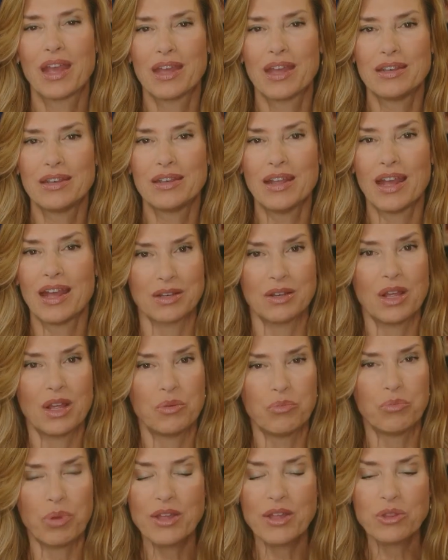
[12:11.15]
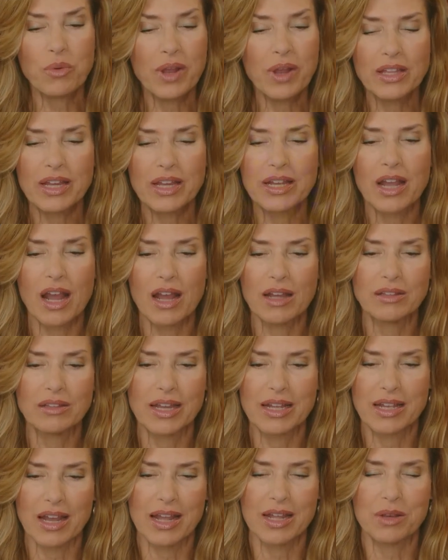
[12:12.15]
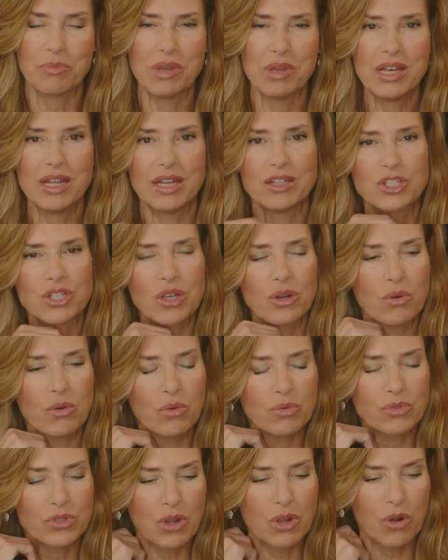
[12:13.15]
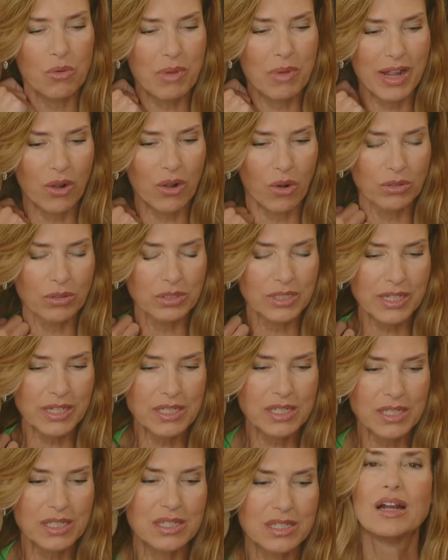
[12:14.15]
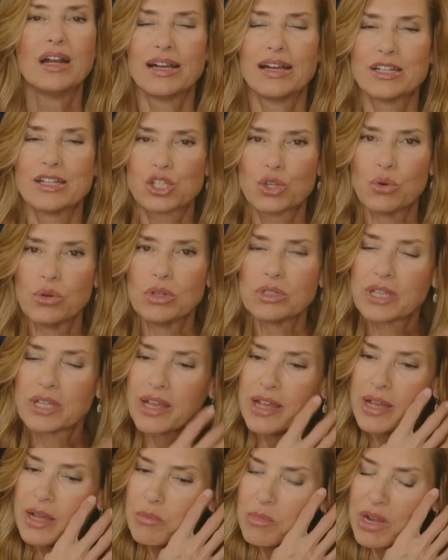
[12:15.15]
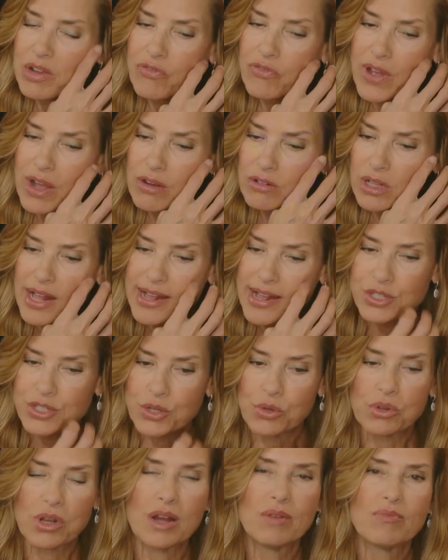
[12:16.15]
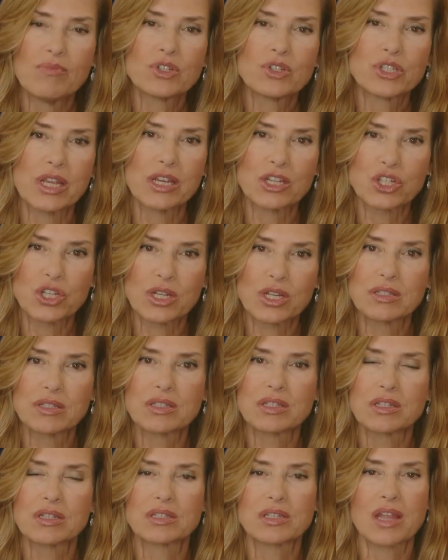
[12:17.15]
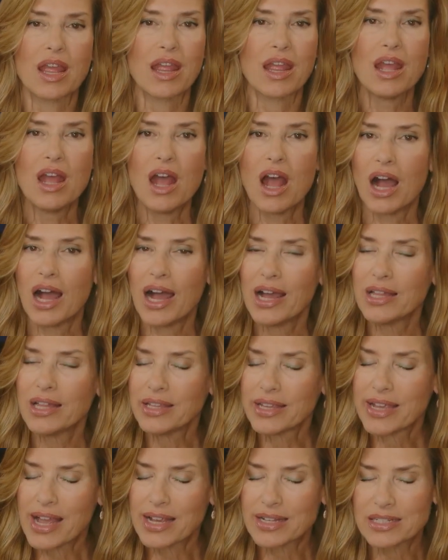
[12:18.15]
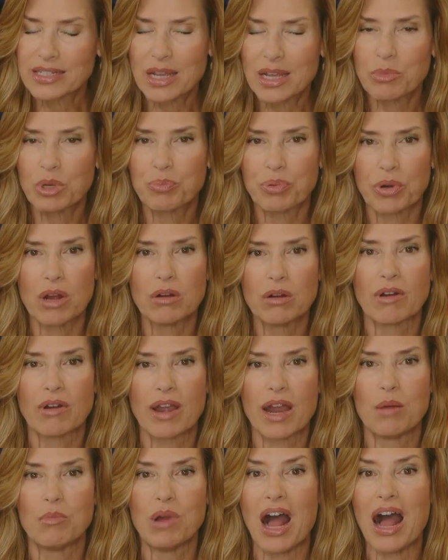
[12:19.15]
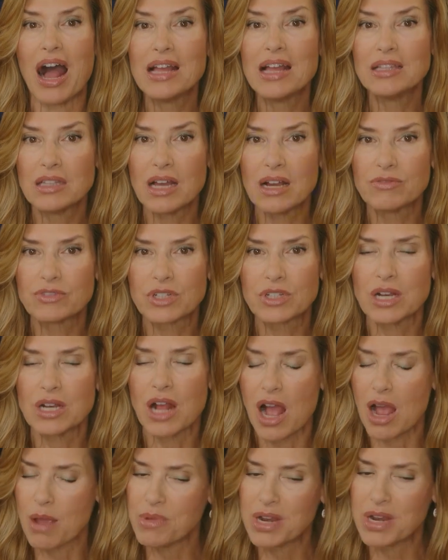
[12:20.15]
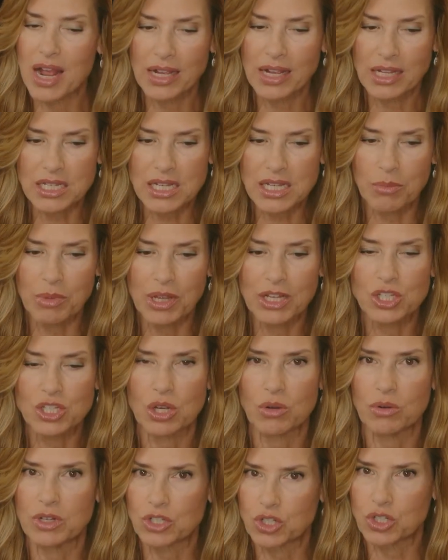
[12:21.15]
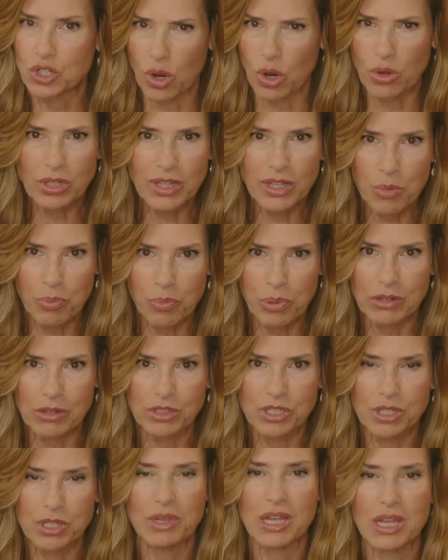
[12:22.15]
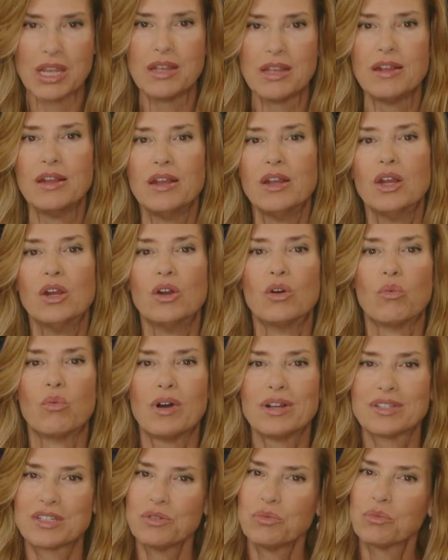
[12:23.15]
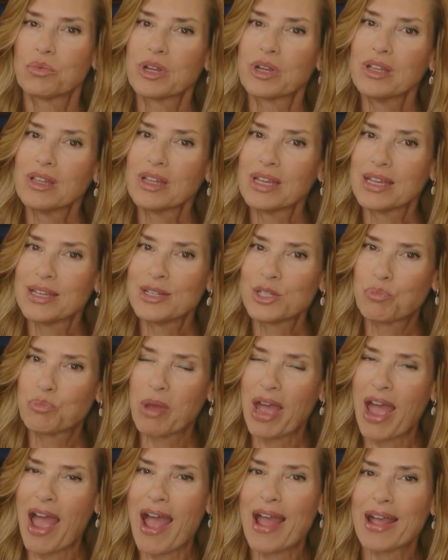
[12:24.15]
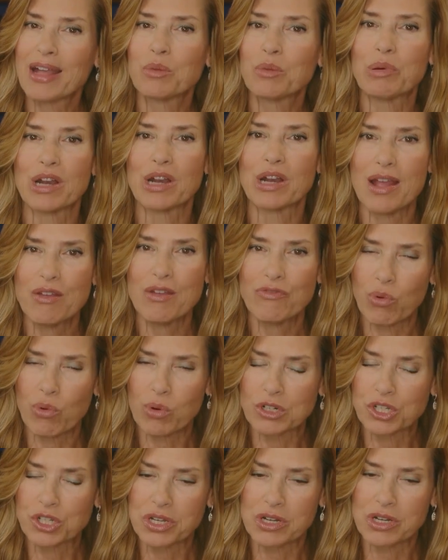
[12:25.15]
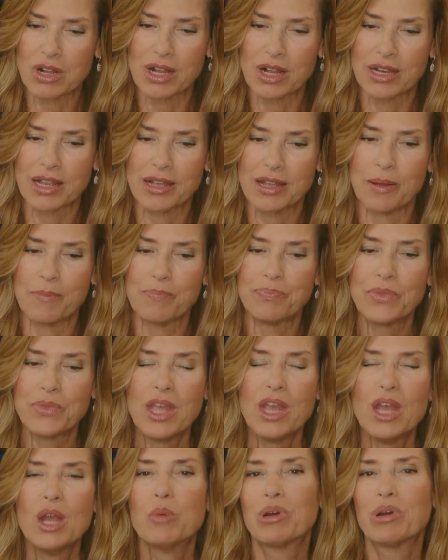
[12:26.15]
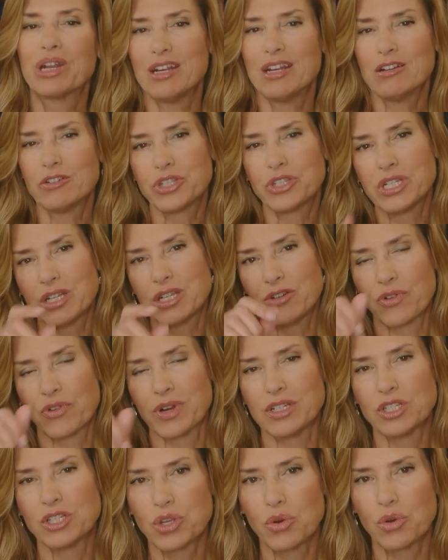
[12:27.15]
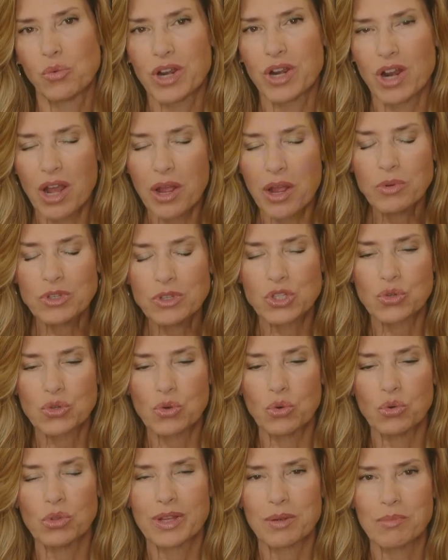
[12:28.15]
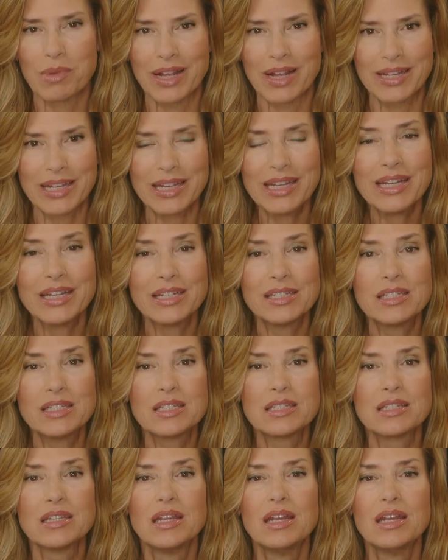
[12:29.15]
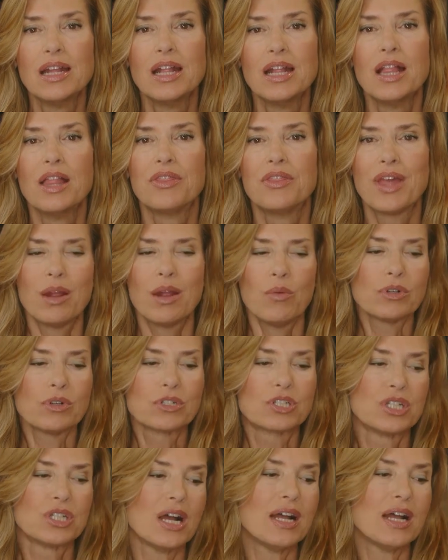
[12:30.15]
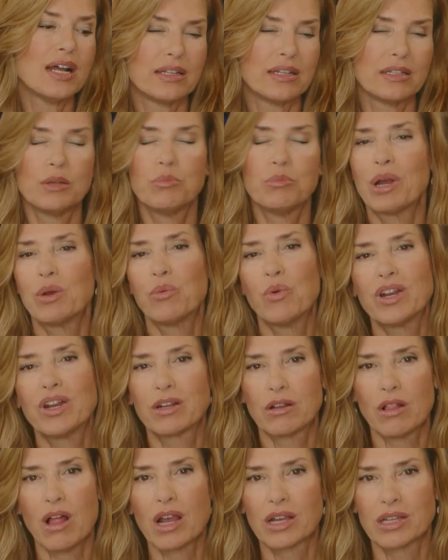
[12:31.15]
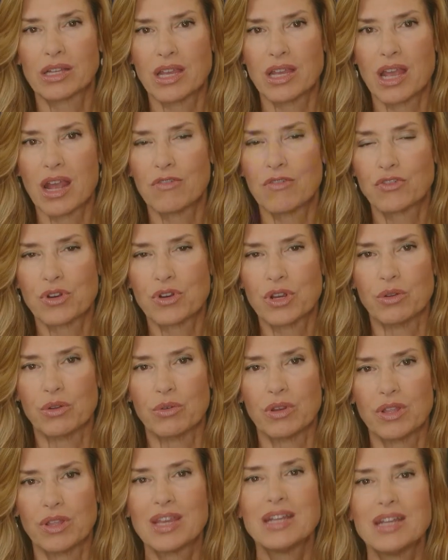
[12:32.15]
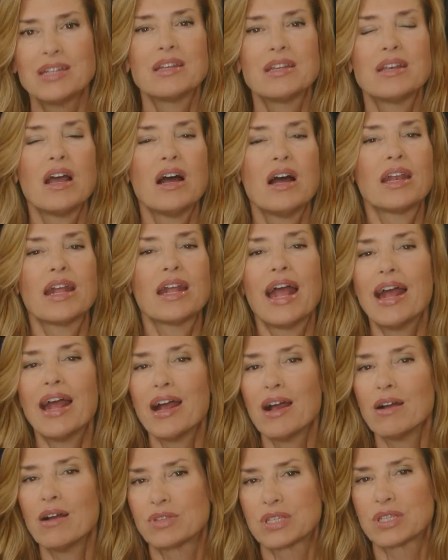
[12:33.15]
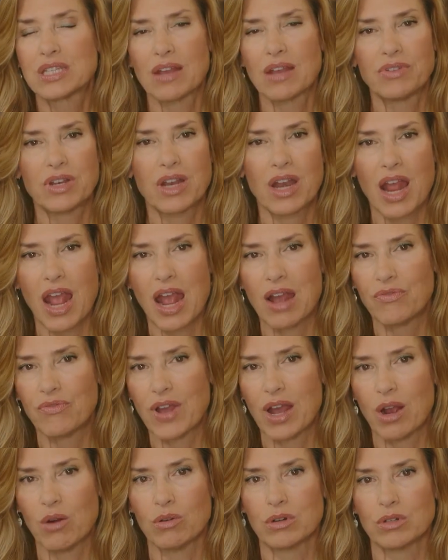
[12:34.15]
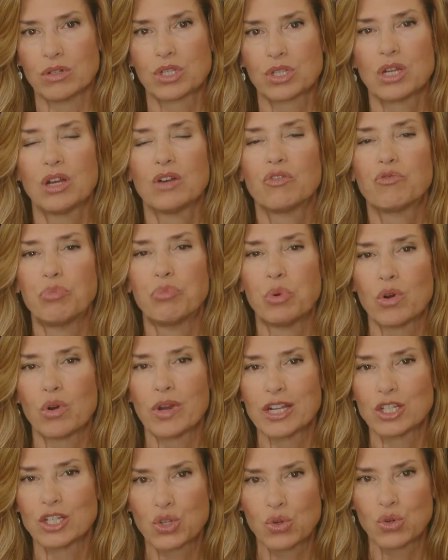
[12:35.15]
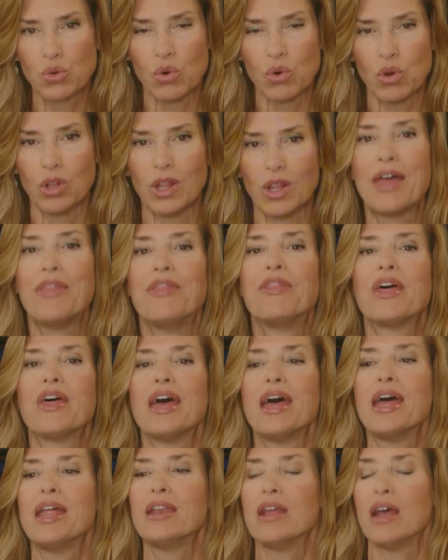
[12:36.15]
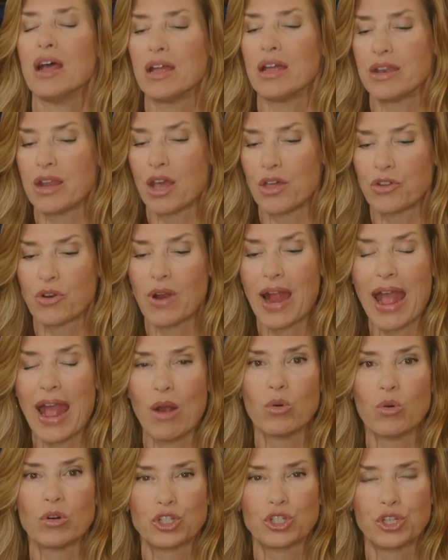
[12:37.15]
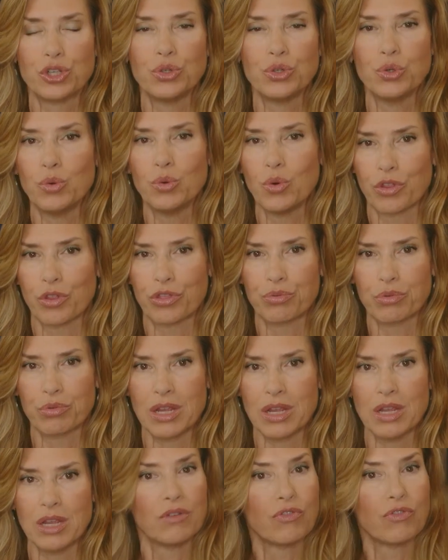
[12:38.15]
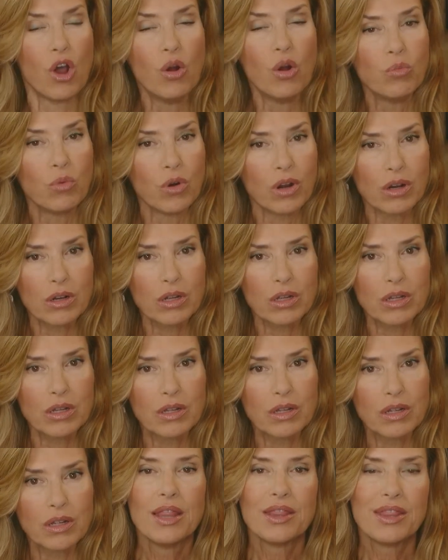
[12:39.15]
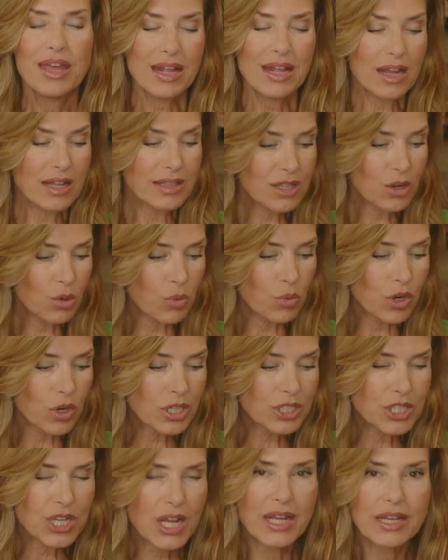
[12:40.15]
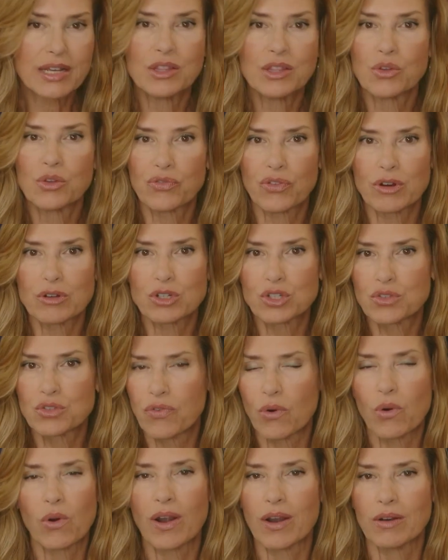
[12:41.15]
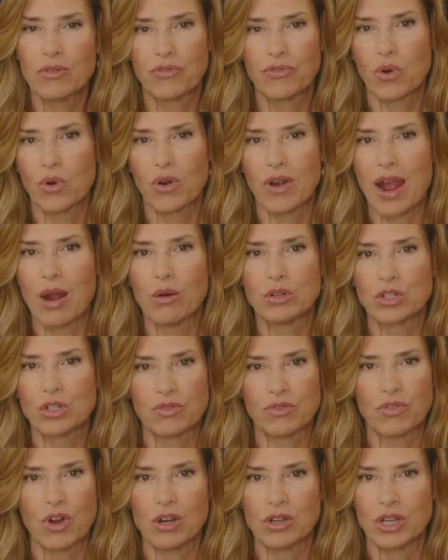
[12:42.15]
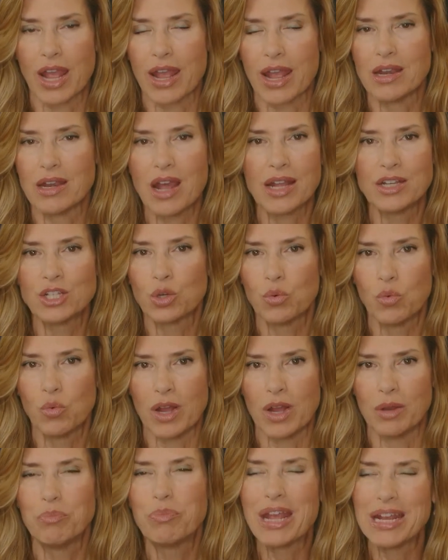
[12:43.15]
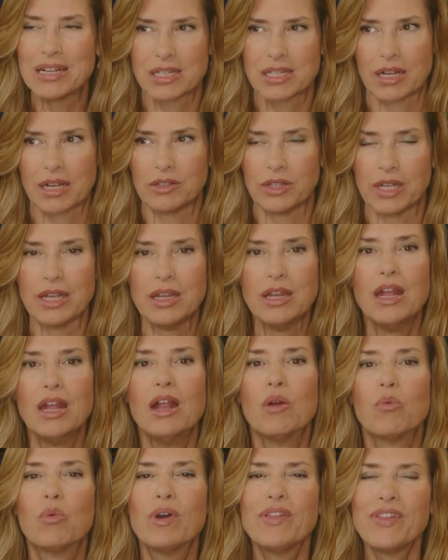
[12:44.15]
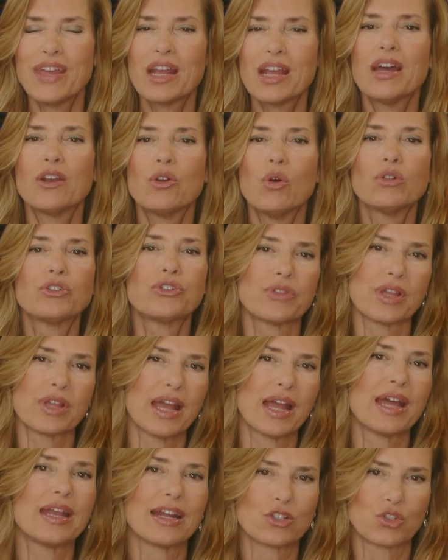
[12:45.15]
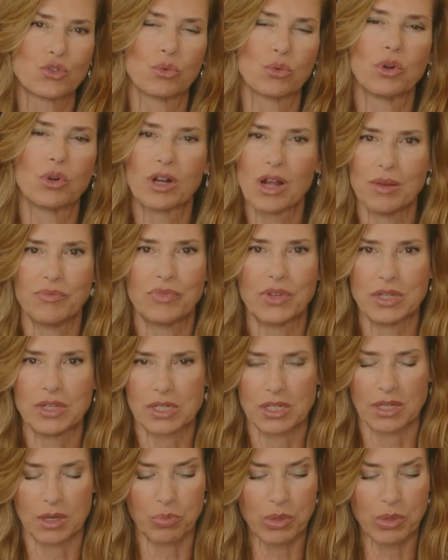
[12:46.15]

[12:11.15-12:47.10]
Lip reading: And by the way, like I admit it. So my oldest, I schooled him. I found Classical Conversations. It is a highly academic program. I loved it. I'm an academic, so it totally appealed to me. Wasn't really his bag, but I forced it on him. But here's the difference. So when I was schooling my kids, they were done by 1:00 in the afternoon. They did not have 7.5 hours of boring school and then another hour, 2 or 3 of homework. They got their work done in the first four hours of our day, 9 to 1, basically. When they got older, they had extra work, obviously.